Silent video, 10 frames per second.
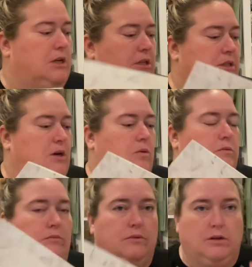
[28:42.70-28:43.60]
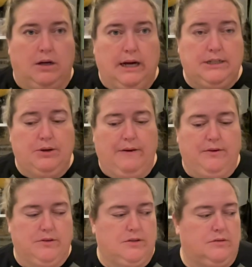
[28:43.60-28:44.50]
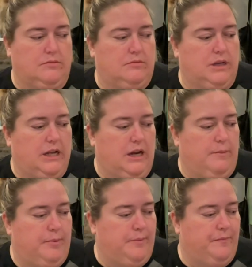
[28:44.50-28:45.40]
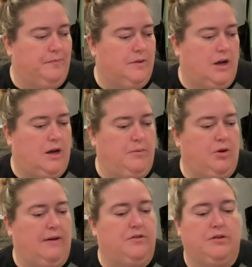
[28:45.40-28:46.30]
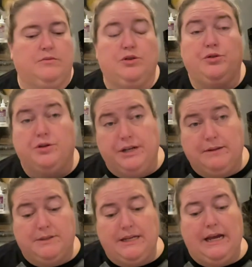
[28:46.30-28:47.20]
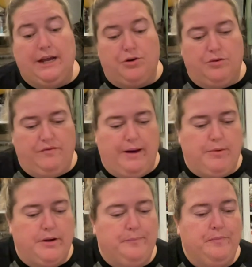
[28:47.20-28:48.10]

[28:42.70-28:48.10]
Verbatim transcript: So I do have those kitted up. You'll have to do your DMC and your own fabric.